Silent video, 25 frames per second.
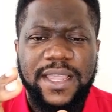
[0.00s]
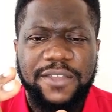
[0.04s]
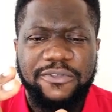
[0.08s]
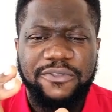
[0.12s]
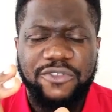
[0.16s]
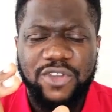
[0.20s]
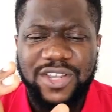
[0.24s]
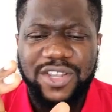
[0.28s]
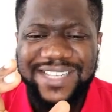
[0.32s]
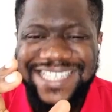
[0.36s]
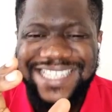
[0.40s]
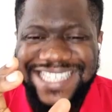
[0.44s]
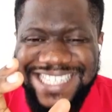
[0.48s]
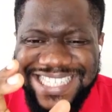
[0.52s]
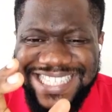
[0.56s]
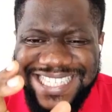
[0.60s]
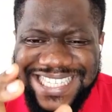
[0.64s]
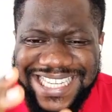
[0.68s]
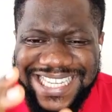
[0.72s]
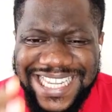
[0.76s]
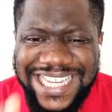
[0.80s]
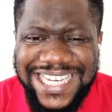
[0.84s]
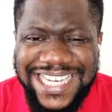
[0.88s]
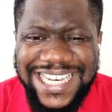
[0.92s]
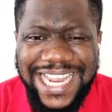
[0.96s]
if you are
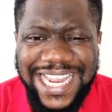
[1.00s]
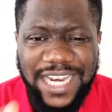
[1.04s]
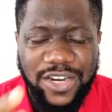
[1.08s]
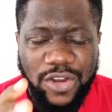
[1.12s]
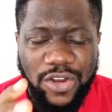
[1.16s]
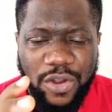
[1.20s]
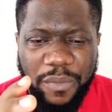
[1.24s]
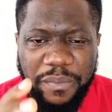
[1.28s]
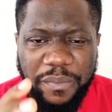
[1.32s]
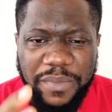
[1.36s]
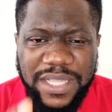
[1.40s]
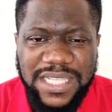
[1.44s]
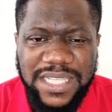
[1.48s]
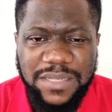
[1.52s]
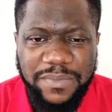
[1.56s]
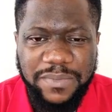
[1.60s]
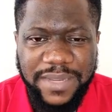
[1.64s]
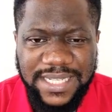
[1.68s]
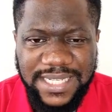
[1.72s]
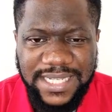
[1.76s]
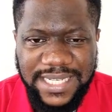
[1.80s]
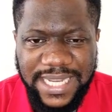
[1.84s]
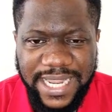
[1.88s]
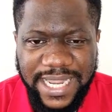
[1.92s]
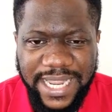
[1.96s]
seeing that
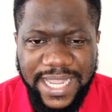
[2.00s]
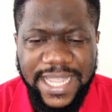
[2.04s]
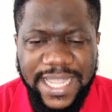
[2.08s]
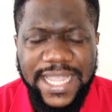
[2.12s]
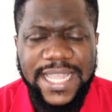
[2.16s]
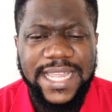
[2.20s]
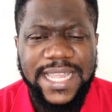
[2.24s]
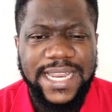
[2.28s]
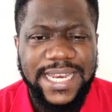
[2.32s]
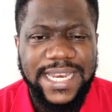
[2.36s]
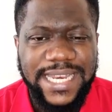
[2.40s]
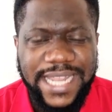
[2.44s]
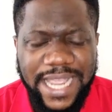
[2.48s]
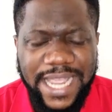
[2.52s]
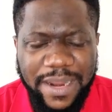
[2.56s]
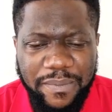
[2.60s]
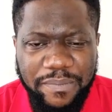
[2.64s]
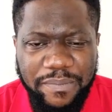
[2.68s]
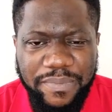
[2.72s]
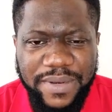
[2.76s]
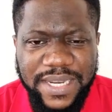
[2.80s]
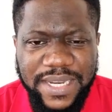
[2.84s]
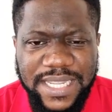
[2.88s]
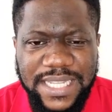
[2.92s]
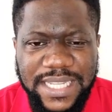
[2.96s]
commitment there,
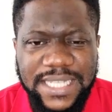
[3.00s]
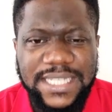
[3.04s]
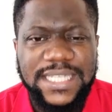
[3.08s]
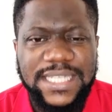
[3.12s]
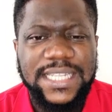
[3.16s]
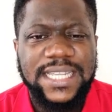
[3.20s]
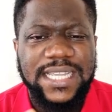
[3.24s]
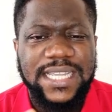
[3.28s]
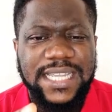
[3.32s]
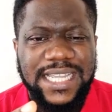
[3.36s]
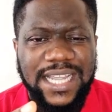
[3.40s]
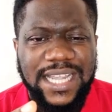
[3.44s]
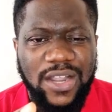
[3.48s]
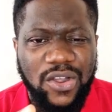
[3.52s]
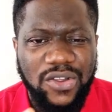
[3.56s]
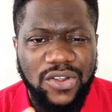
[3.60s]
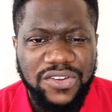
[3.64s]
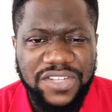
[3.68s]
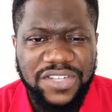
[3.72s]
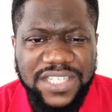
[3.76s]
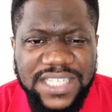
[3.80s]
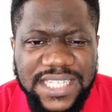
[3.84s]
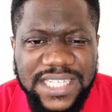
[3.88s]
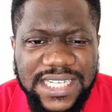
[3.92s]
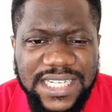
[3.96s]
then please
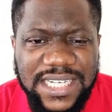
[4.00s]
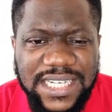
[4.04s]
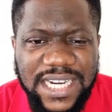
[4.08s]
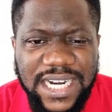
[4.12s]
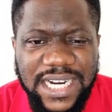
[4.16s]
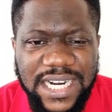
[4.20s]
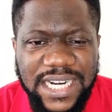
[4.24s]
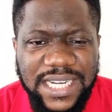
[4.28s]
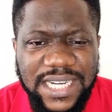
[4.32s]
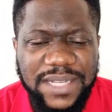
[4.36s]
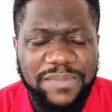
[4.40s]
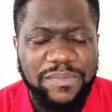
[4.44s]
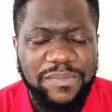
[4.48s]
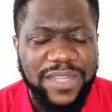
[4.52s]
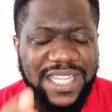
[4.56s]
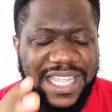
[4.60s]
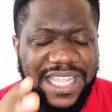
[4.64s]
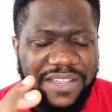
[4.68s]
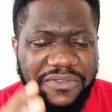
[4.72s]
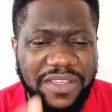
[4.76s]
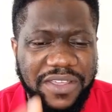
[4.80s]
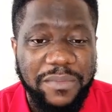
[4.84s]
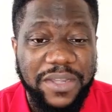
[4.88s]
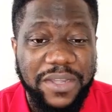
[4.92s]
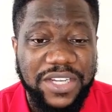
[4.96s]
consider it,
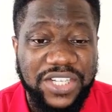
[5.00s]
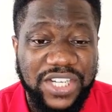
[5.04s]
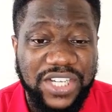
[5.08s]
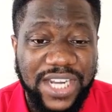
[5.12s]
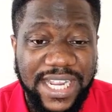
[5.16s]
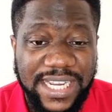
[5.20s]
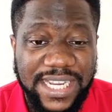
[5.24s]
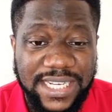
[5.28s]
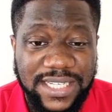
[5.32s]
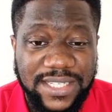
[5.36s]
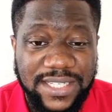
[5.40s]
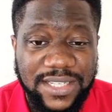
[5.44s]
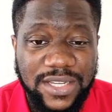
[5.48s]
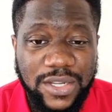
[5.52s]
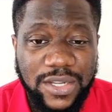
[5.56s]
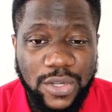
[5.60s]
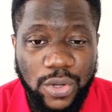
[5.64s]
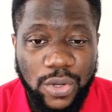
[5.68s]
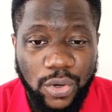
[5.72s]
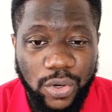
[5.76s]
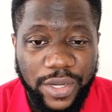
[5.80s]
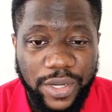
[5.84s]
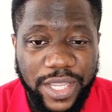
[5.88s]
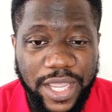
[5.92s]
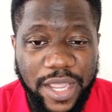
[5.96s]
give him a chance,
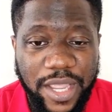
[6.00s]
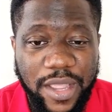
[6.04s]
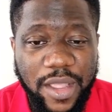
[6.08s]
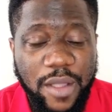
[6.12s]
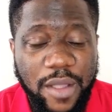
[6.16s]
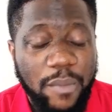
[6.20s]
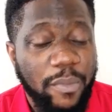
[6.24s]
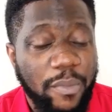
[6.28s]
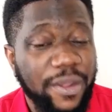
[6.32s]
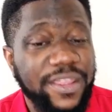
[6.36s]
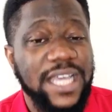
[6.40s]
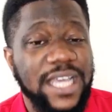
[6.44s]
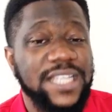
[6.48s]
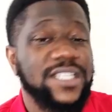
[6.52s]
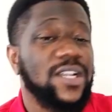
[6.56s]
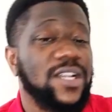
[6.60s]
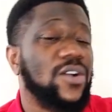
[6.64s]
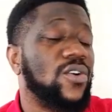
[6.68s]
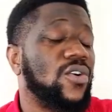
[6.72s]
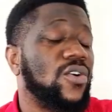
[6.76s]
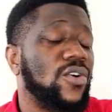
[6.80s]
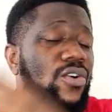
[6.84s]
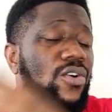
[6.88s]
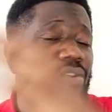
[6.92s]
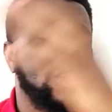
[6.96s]
okay? But
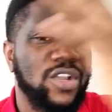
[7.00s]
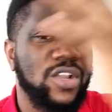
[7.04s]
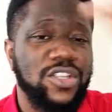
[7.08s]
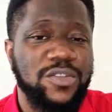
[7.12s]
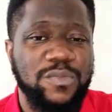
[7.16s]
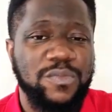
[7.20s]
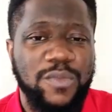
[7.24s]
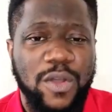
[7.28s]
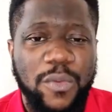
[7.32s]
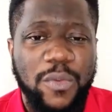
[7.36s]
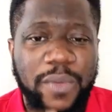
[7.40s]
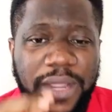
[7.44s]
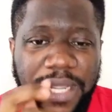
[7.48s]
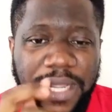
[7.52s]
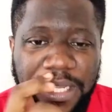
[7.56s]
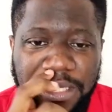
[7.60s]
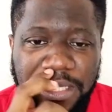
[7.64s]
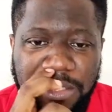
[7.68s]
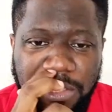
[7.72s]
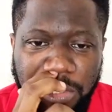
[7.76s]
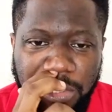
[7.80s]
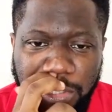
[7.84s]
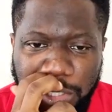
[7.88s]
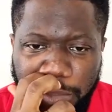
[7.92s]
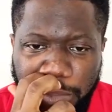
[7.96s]
there's a whole lot more we
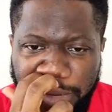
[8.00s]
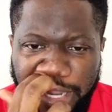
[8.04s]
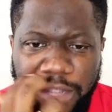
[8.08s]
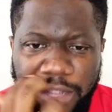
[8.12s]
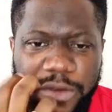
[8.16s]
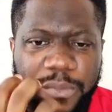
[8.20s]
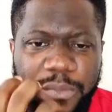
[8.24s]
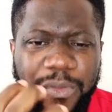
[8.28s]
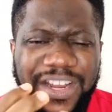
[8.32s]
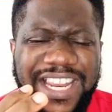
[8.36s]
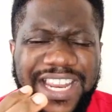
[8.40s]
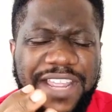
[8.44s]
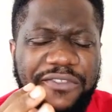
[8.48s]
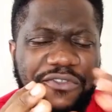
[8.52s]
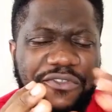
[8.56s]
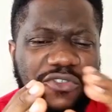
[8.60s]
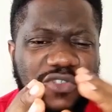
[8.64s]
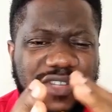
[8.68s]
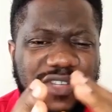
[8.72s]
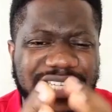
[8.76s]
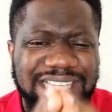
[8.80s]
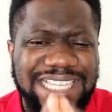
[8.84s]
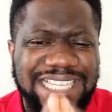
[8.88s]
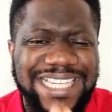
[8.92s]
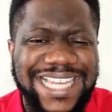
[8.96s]
can talk about. But
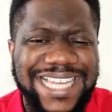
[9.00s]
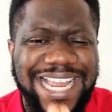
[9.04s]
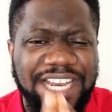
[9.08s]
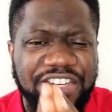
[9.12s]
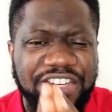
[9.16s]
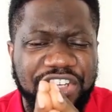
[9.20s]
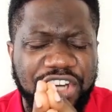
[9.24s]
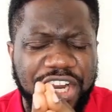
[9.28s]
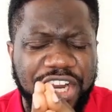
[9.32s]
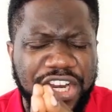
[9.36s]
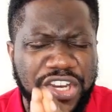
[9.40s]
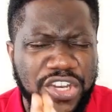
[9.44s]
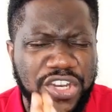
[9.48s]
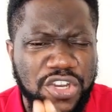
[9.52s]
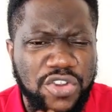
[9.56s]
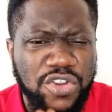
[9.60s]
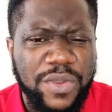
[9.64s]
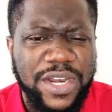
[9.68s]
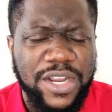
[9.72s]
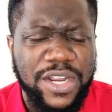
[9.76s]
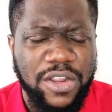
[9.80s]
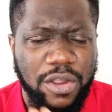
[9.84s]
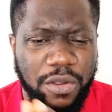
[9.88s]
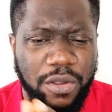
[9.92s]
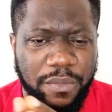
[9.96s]
if you see that
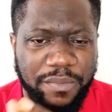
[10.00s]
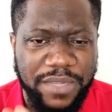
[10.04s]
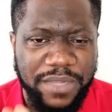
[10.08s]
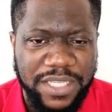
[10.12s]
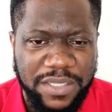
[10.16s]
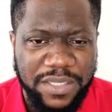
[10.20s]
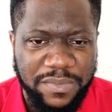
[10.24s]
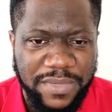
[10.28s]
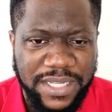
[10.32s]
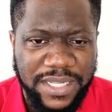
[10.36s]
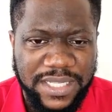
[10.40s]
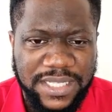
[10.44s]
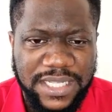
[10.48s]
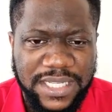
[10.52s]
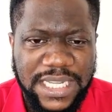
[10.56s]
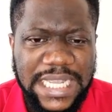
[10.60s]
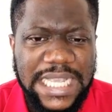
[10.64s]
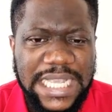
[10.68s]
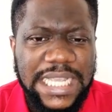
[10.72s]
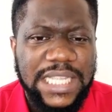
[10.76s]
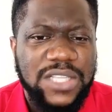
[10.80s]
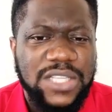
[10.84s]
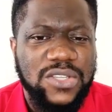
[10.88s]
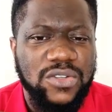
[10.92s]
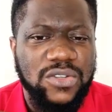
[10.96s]
genuine commitment
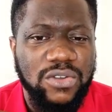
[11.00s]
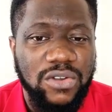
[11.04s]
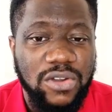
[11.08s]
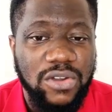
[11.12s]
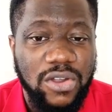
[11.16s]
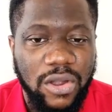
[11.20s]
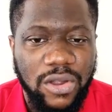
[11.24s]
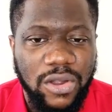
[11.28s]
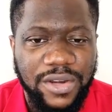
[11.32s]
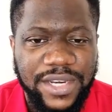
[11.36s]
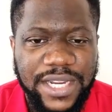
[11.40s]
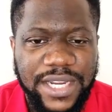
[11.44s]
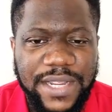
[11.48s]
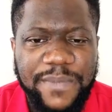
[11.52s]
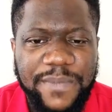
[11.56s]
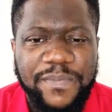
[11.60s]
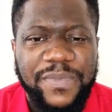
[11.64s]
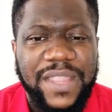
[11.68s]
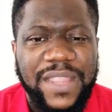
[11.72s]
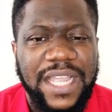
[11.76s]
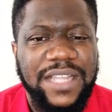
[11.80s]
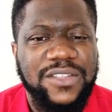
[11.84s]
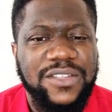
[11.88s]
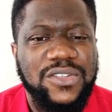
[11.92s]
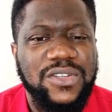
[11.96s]
to God
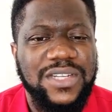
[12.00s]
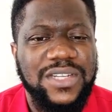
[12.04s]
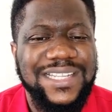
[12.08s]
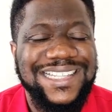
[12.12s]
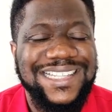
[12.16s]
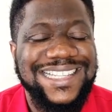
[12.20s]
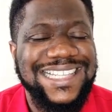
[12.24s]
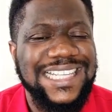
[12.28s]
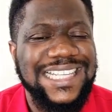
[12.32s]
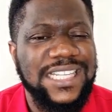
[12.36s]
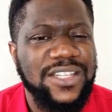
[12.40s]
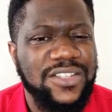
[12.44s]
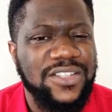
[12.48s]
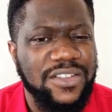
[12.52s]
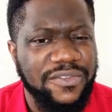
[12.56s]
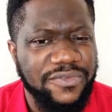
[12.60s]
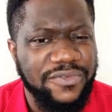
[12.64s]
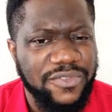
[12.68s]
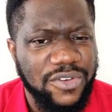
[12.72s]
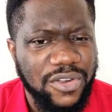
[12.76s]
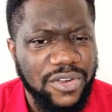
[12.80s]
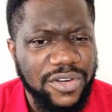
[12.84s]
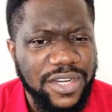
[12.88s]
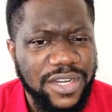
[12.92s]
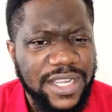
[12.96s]
and to the things
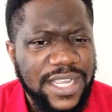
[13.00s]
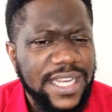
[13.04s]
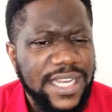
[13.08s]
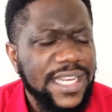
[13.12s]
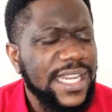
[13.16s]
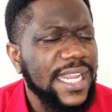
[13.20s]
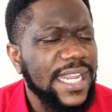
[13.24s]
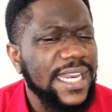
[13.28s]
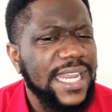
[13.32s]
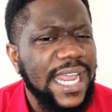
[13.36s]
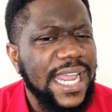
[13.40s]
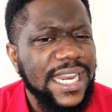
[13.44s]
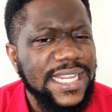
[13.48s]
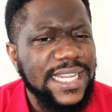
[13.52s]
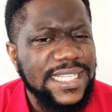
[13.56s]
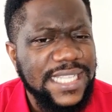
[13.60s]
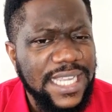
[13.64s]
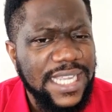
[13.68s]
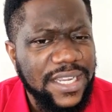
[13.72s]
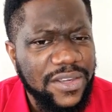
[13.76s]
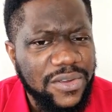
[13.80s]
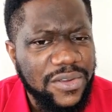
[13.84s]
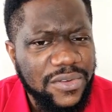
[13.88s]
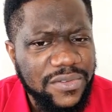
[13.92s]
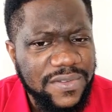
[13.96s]
of God, then that
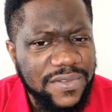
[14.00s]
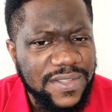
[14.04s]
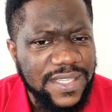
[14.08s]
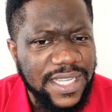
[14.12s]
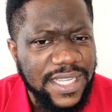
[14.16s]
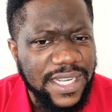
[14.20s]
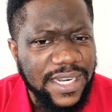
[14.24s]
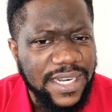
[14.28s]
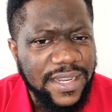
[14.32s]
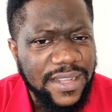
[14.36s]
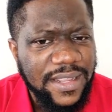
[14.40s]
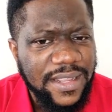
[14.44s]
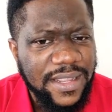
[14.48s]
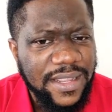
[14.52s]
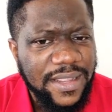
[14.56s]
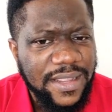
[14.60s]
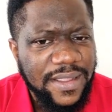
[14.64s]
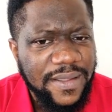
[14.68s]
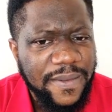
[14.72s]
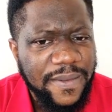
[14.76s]
is a good thing,